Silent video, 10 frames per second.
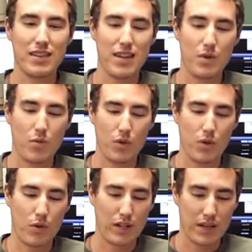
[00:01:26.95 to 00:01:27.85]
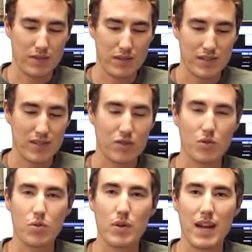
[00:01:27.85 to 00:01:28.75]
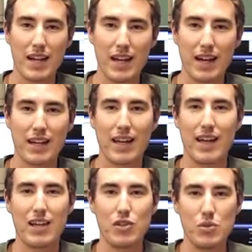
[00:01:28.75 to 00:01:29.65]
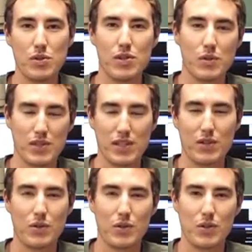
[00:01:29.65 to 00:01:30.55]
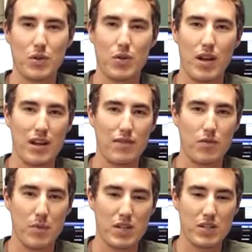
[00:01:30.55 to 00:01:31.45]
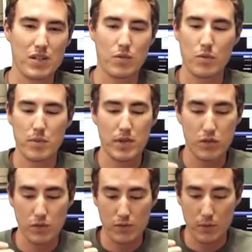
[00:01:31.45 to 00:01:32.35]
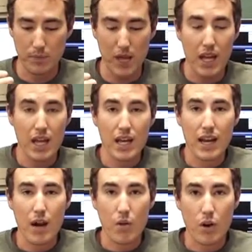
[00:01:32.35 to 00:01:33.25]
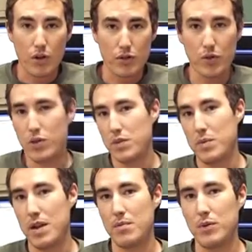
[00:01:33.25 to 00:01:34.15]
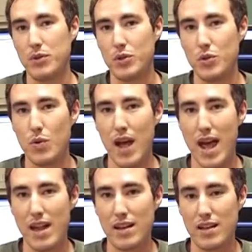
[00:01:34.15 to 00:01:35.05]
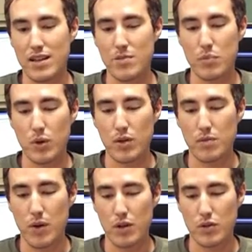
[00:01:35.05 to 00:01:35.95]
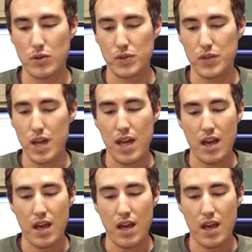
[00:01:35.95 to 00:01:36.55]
that we're going to have to send through an ADAC and use those signals to create information that will be useful. Now we're also going to be able to add input modules,